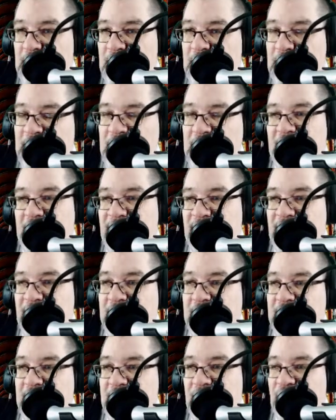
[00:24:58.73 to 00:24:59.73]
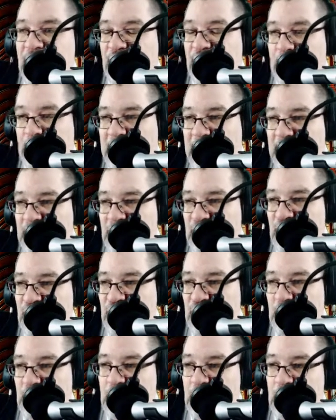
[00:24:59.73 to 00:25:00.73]
that if they threaten
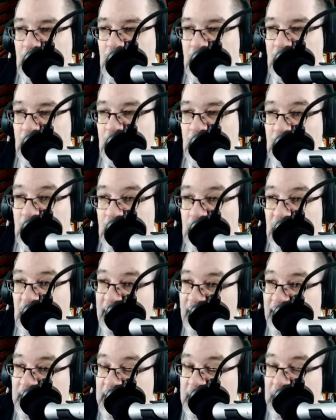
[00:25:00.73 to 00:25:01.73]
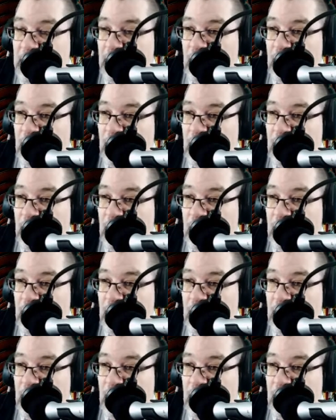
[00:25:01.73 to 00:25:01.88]
you or if they